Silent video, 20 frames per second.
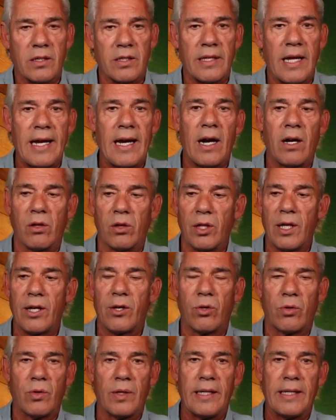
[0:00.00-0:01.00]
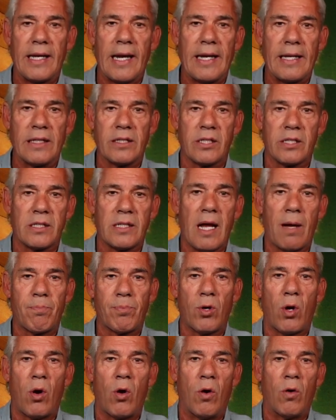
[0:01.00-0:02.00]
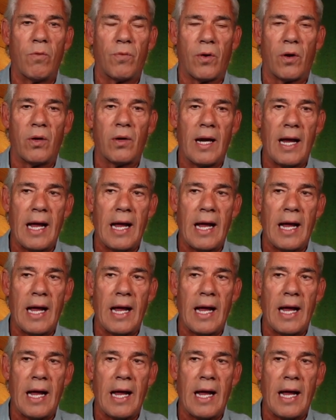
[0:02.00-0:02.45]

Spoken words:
they are literally getting stepped over